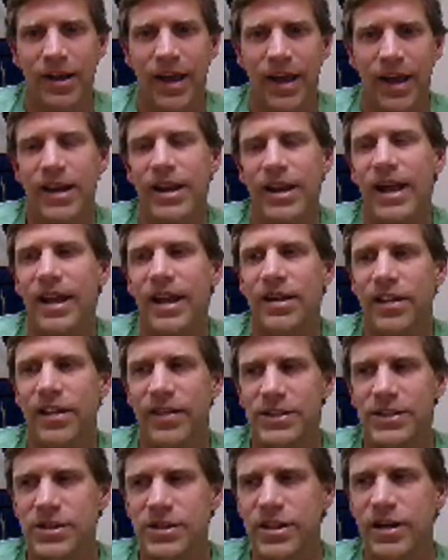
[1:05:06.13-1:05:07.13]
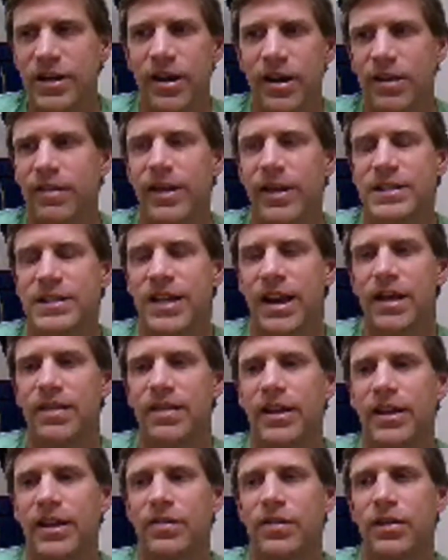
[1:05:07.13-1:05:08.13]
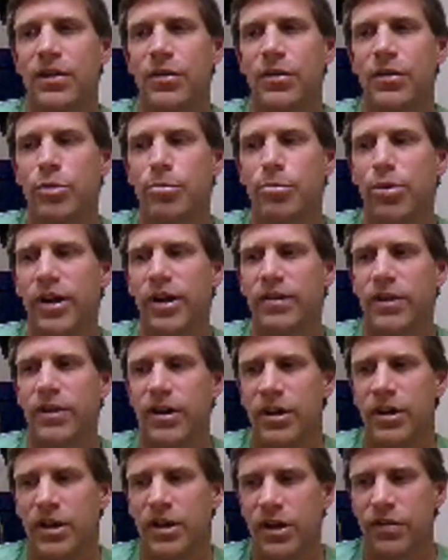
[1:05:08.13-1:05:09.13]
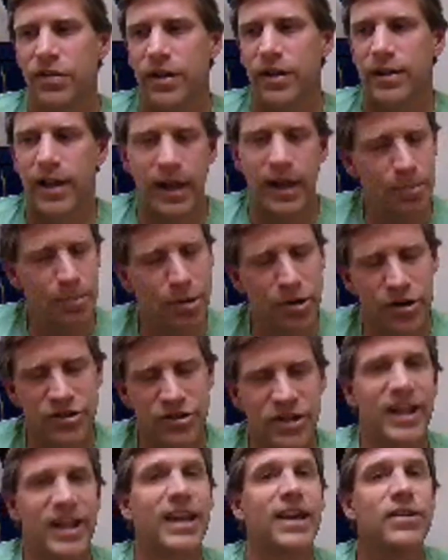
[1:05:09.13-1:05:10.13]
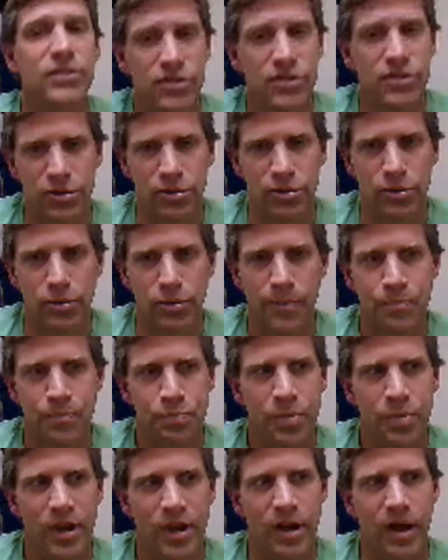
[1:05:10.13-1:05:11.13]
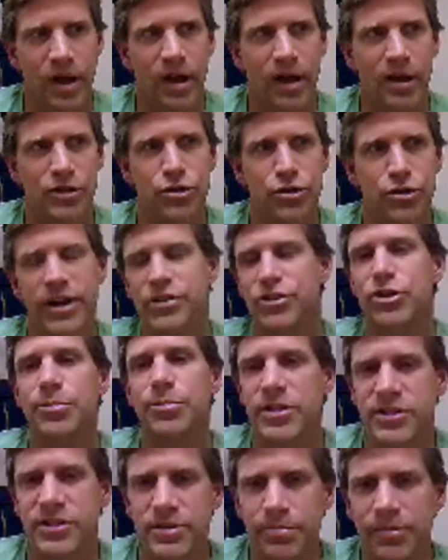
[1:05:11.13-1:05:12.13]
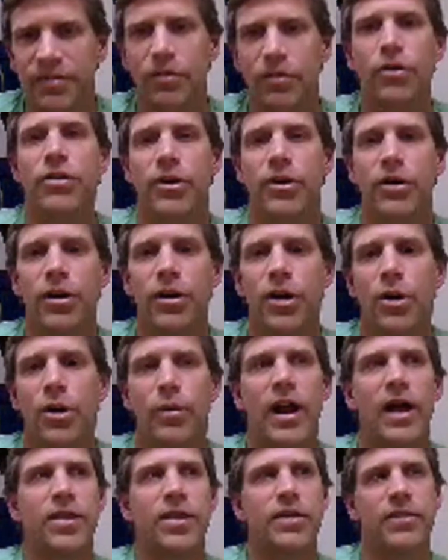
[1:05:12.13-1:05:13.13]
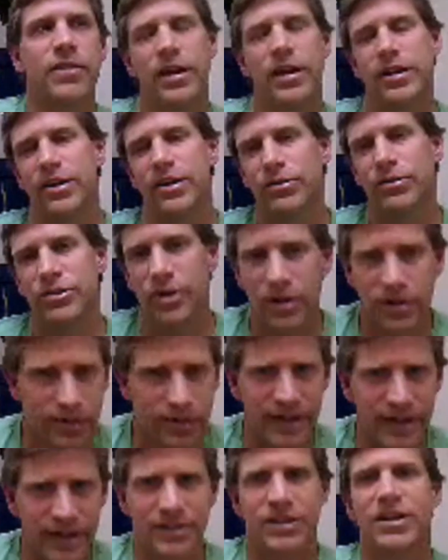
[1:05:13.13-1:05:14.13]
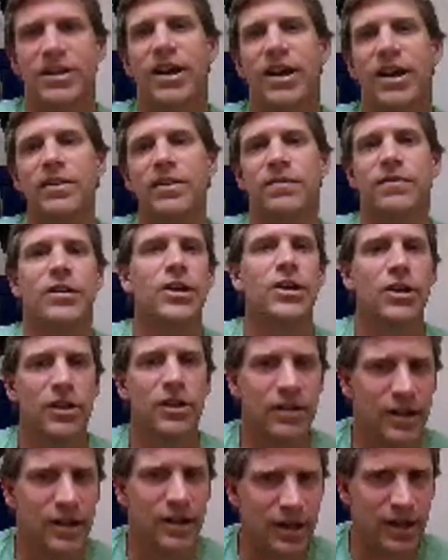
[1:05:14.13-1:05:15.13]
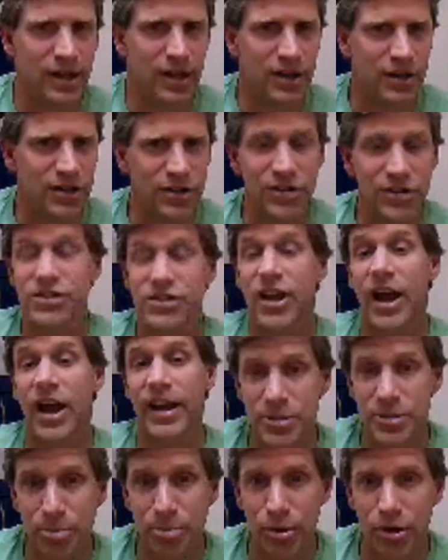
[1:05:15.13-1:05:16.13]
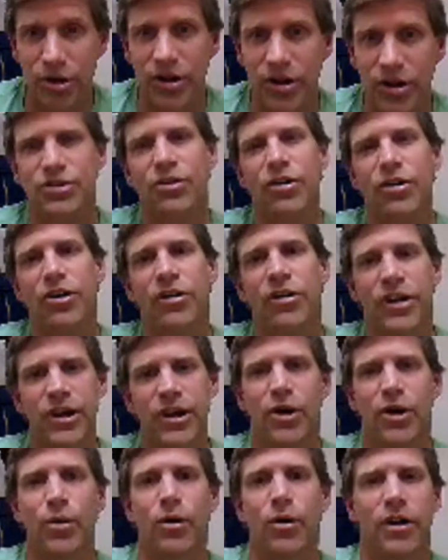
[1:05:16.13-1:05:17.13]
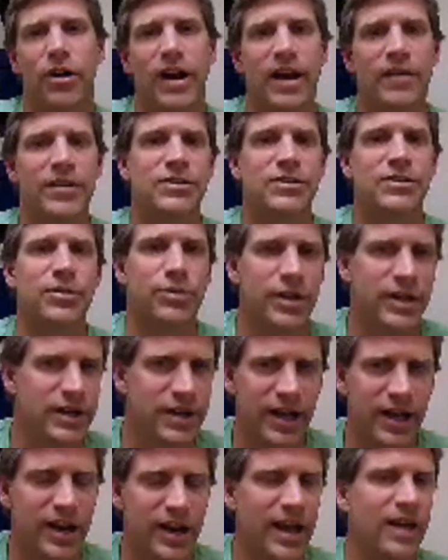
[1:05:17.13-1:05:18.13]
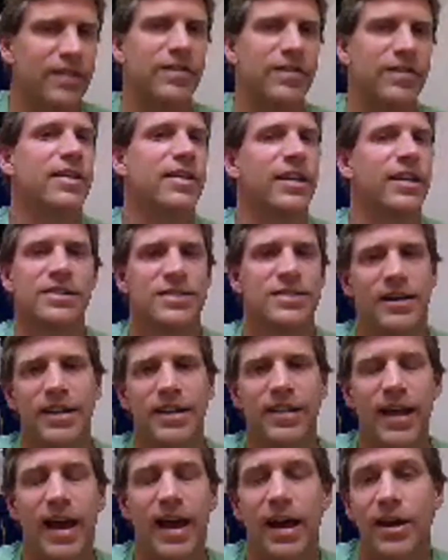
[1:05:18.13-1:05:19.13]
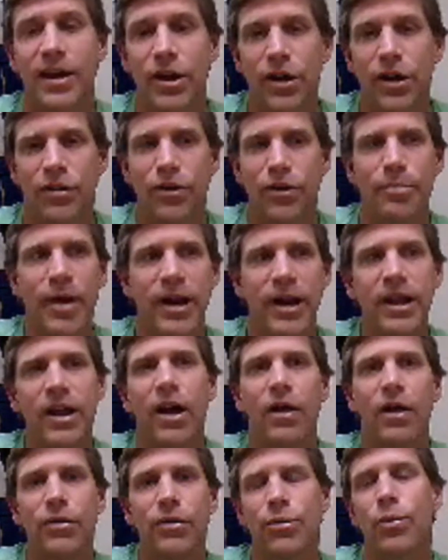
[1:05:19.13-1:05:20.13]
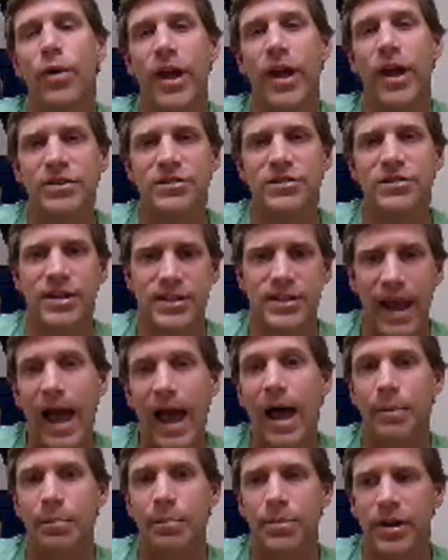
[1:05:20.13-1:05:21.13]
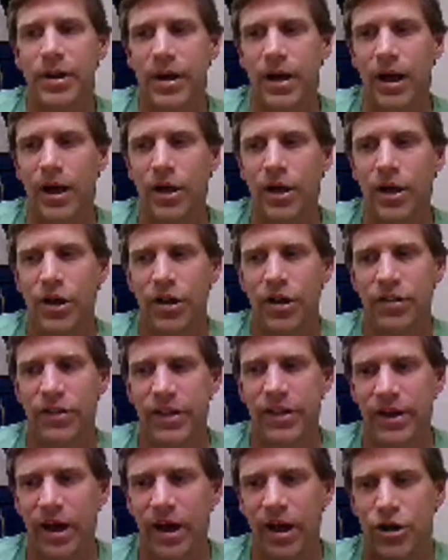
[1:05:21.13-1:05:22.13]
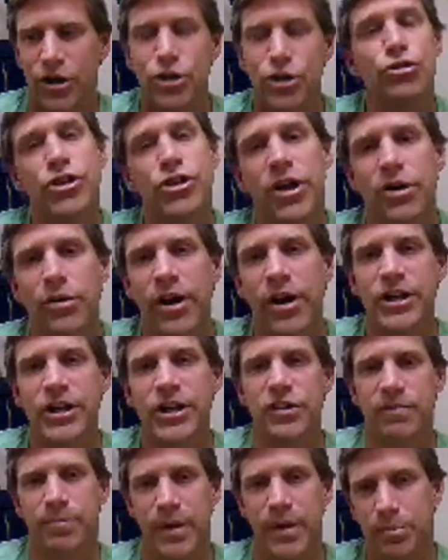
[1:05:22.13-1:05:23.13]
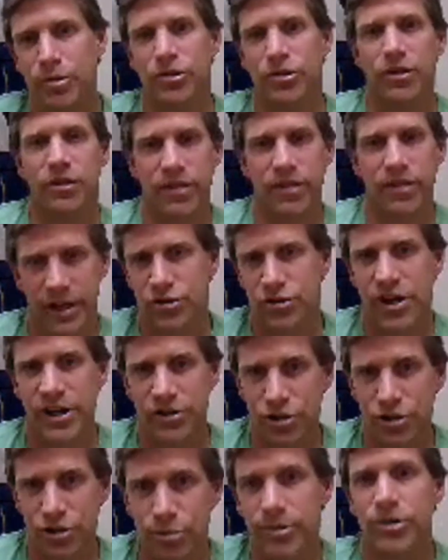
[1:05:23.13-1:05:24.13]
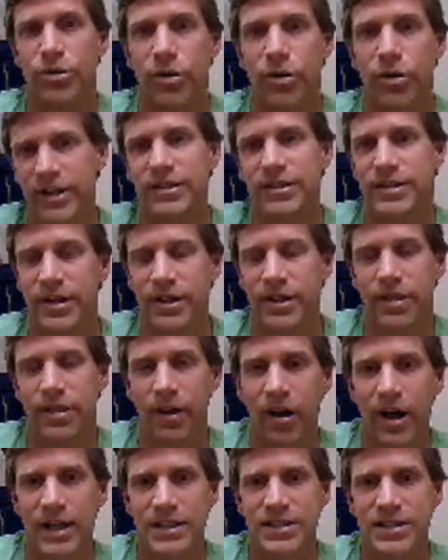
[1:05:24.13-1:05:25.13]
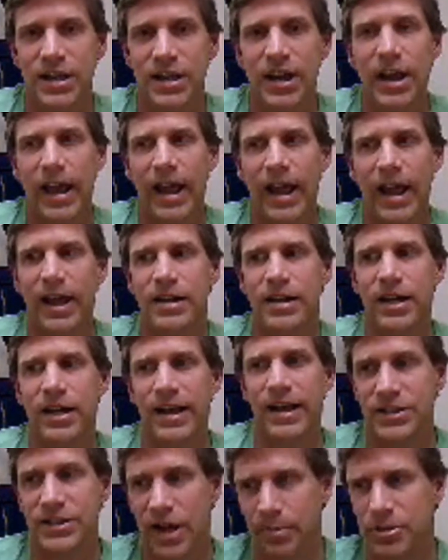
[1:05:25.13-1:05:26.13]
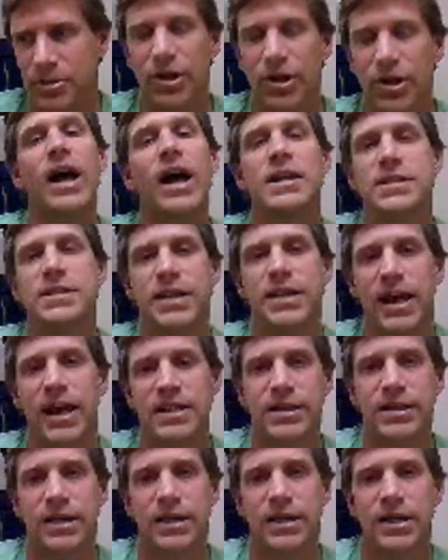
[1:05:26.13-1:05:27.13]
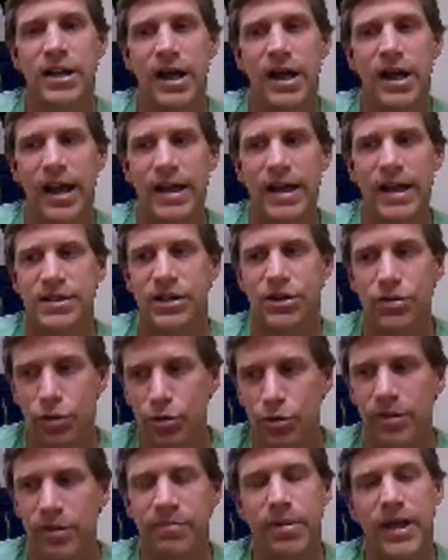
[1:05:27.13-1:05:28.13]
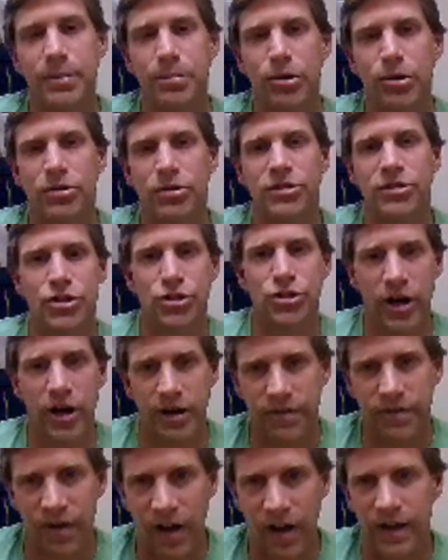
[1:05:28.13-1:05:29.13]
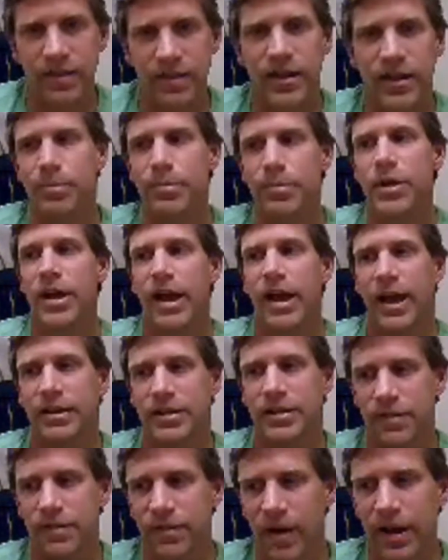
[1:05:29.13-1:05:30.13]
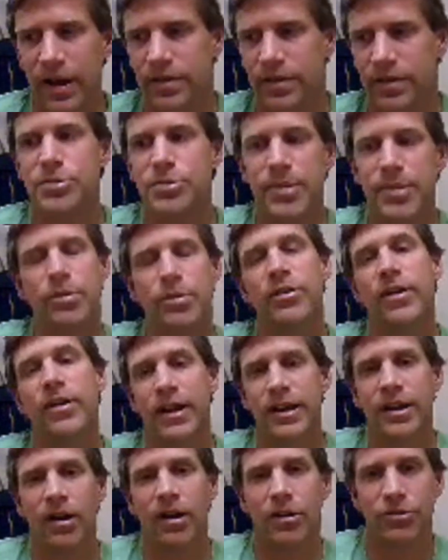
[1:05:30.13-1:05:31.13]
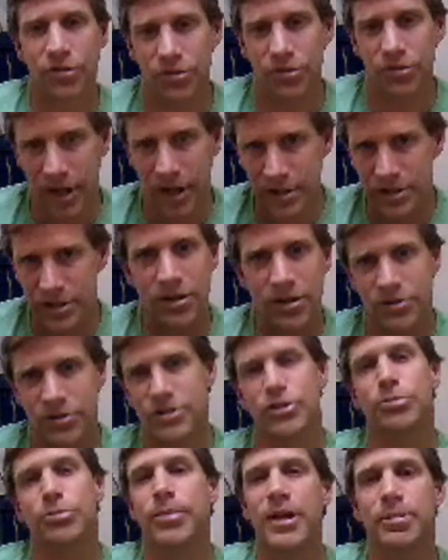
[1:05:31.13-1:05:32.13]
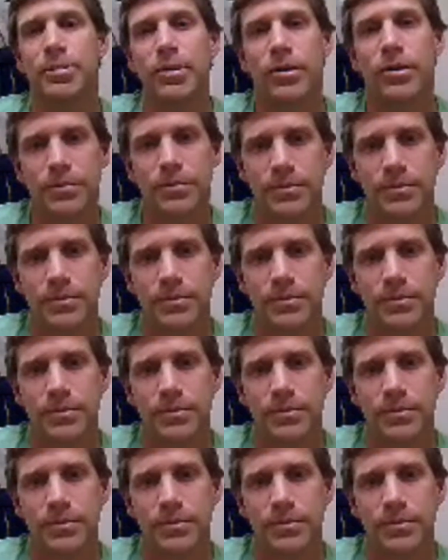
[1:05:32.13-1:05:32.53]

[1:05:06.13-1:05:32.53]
And and these are the kind of things that I think that would bring the the layperson into uh, transhumanism further, rather than you know delving into kind of uh, science books or you know or having to read kind of heavy things like that. There are many other ways to tap uh, the a new generation of people to think transhuman oriented thoughts, and uh, it's up to us as a as a group of people to try to find them and to find those people that can also touch those new people.